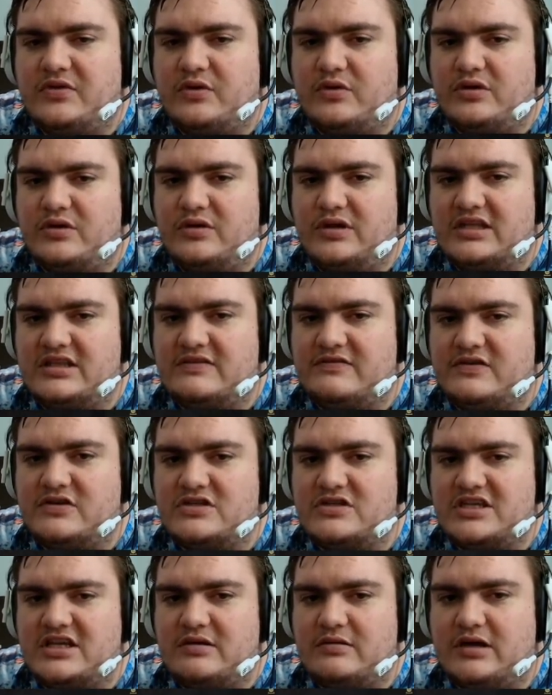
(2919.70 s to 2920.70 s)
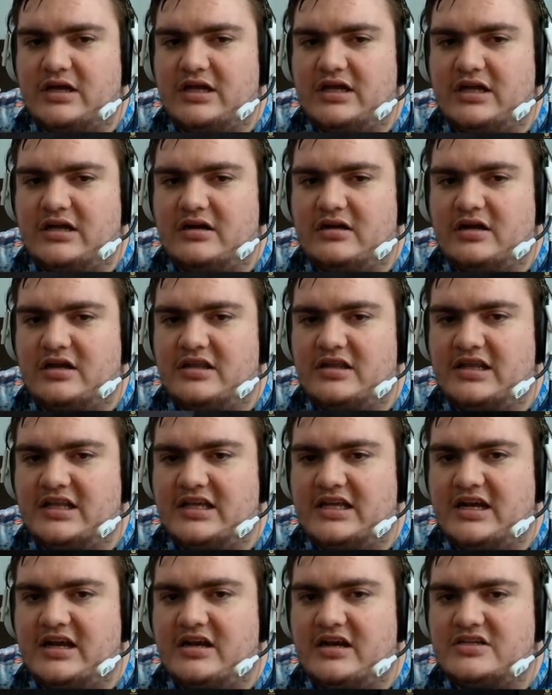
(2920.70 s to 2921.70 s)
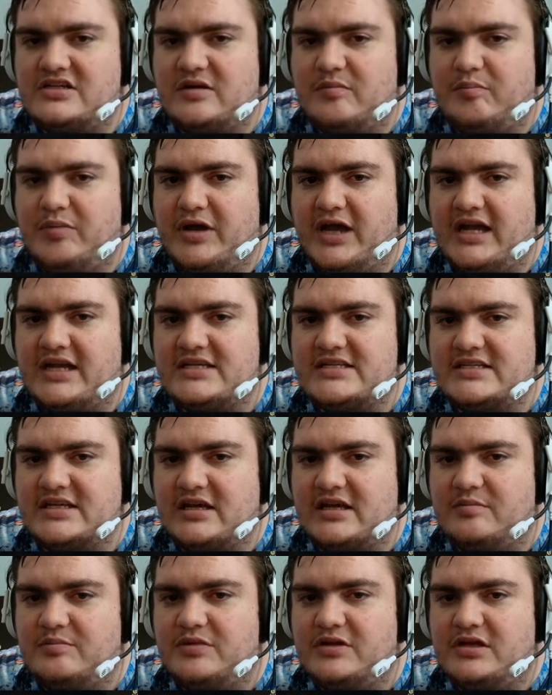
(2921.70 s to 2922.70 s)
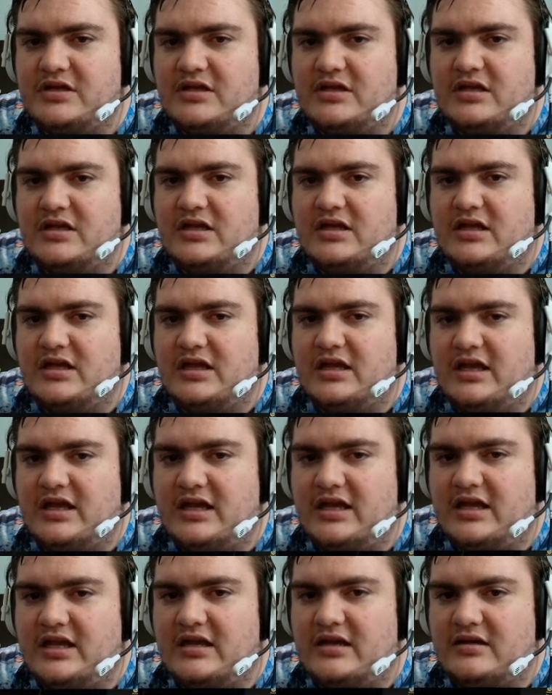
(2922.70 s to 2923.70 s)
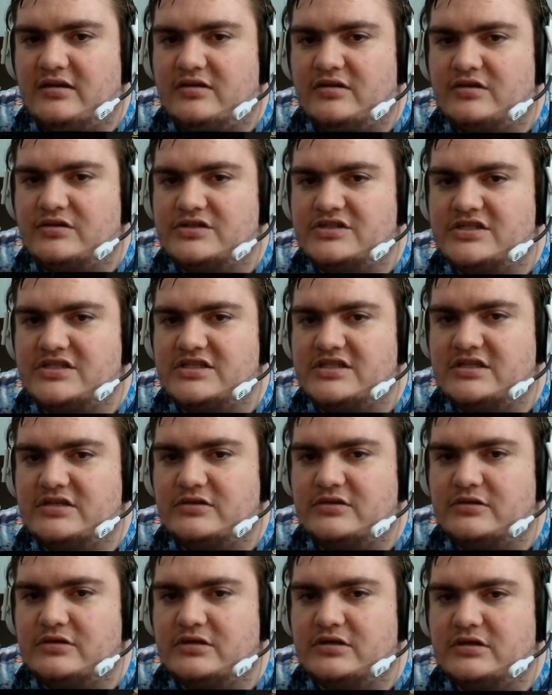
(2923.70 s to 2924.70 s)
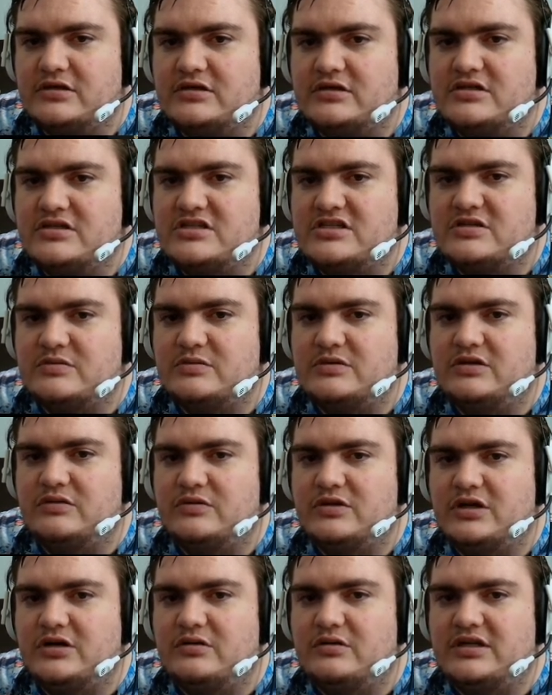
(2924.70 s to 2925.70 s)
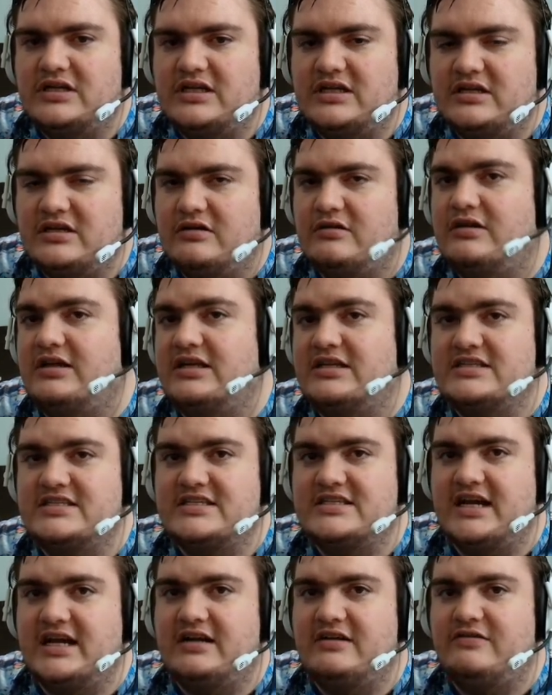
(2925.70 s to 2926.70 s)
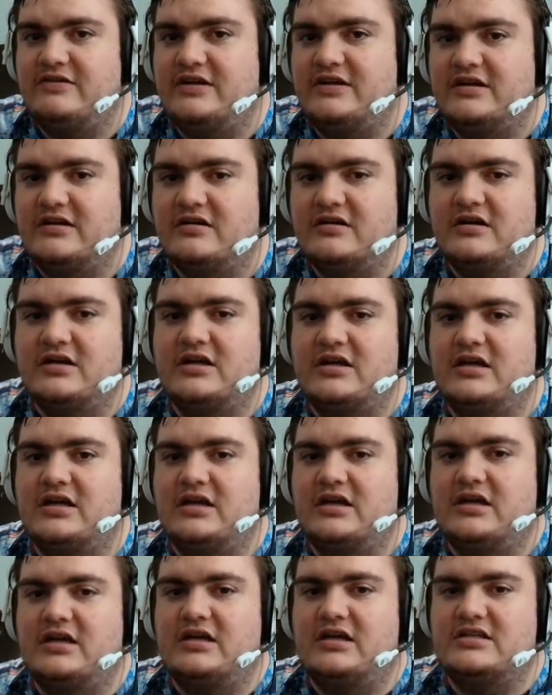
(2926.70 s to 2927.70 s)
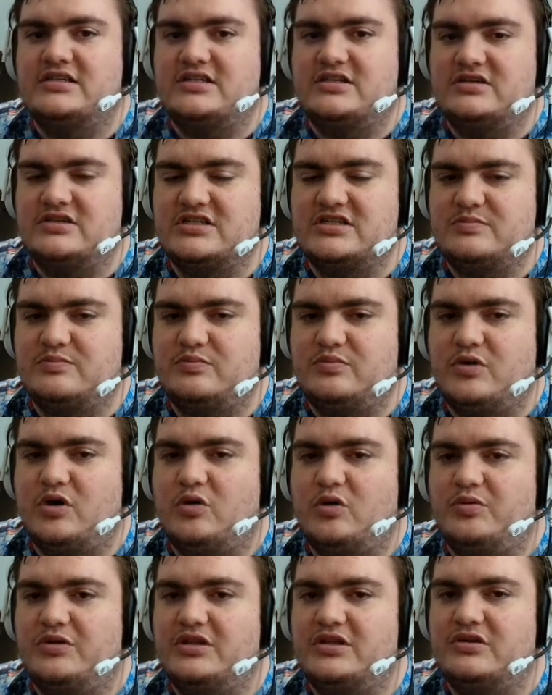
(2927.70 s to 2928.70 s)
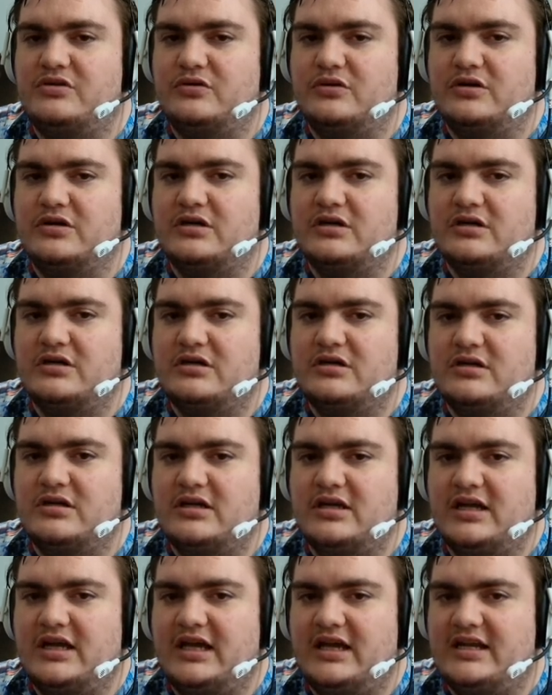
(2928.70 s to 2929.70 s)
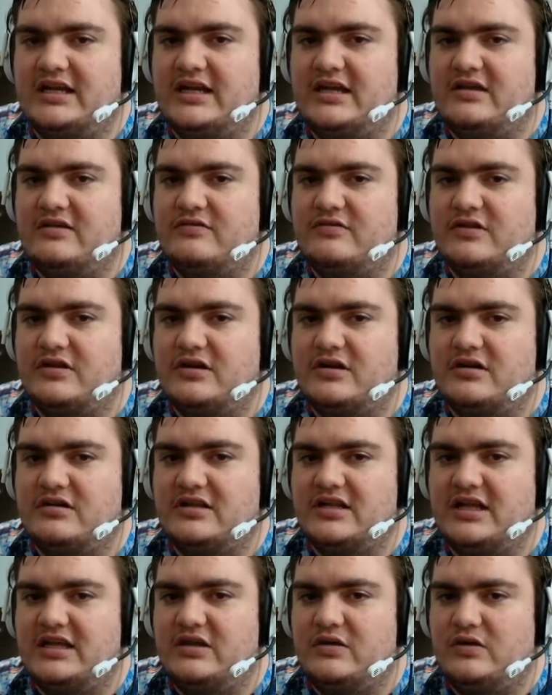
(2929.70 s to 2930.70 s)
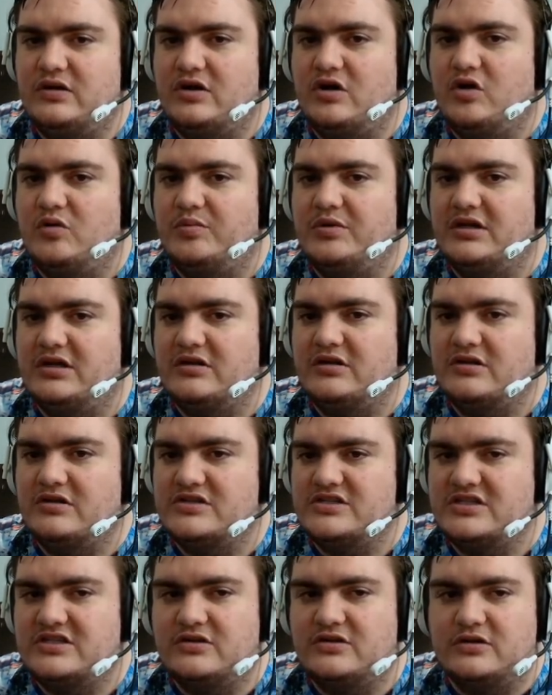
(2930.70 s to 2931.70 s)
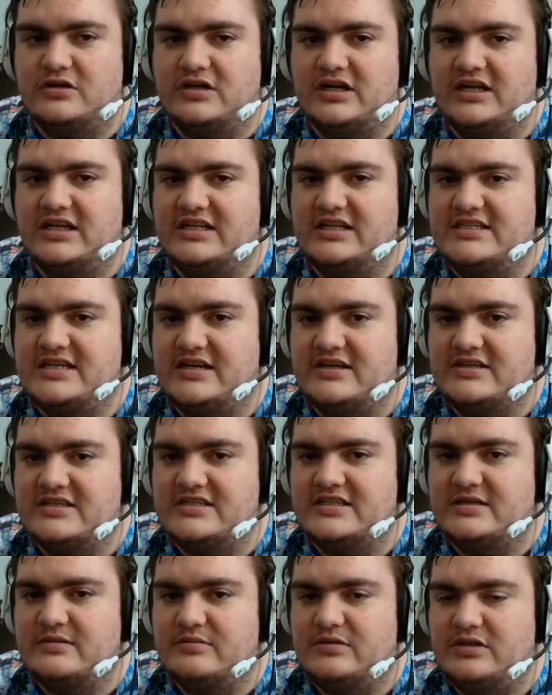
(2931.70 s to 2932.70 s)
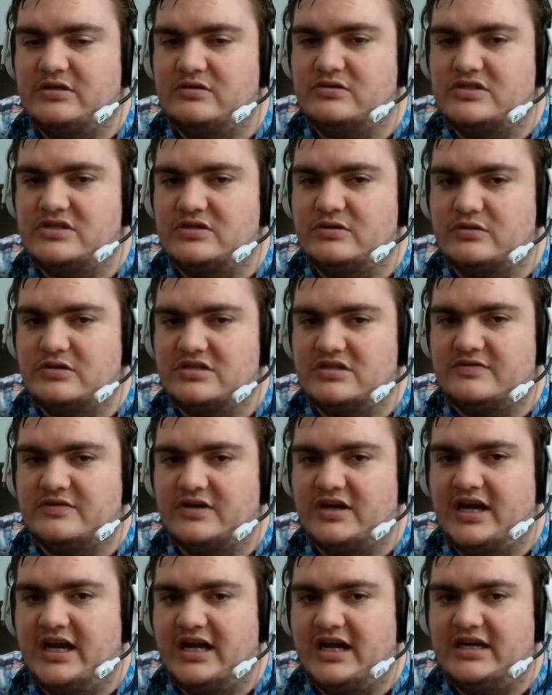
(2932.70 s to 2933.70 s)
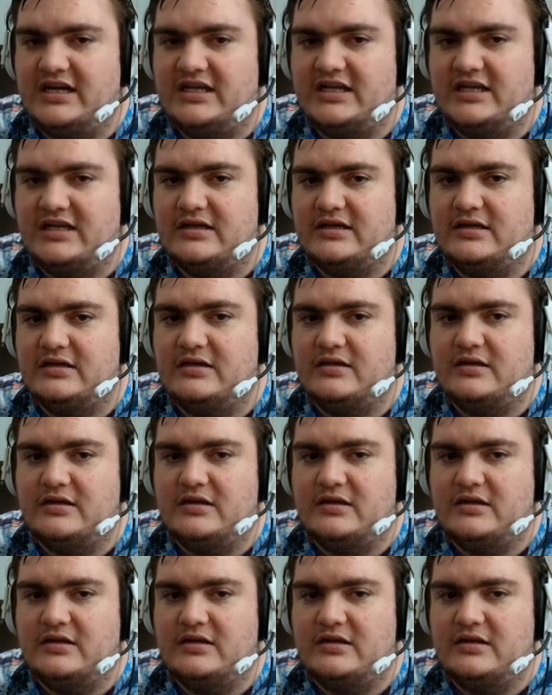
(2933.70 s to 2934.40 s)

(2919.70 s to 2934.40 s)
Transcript: or you get the first key right here, and then the character backs up and closes the door. So when you load in, you're inside of here. So you just open the door, and now you've learned that you could open and close the door, and it tells them use doors for hiding